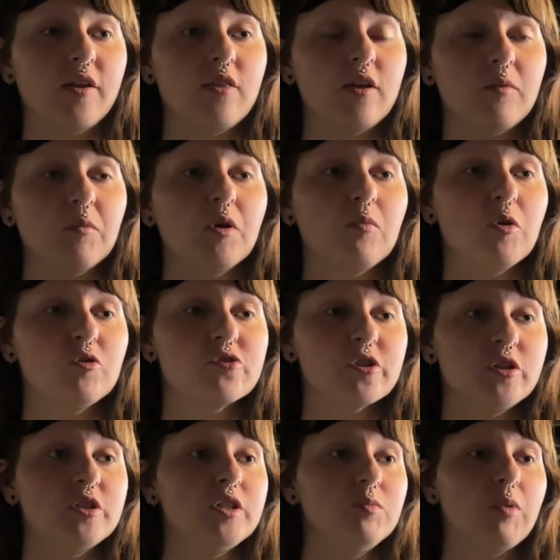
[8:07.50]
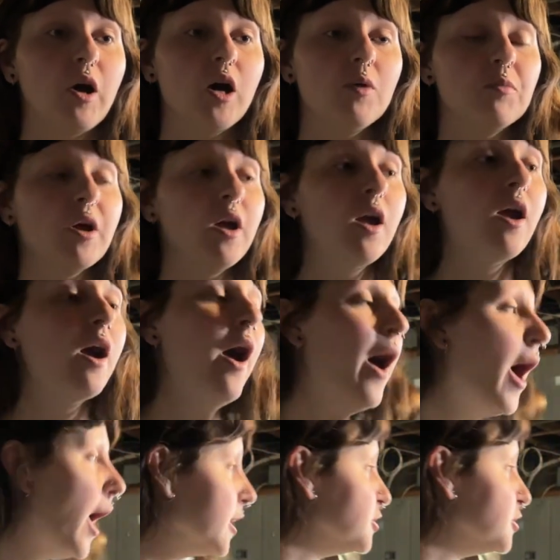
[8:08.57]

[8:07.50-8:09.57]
that I'm going to post on Depop. I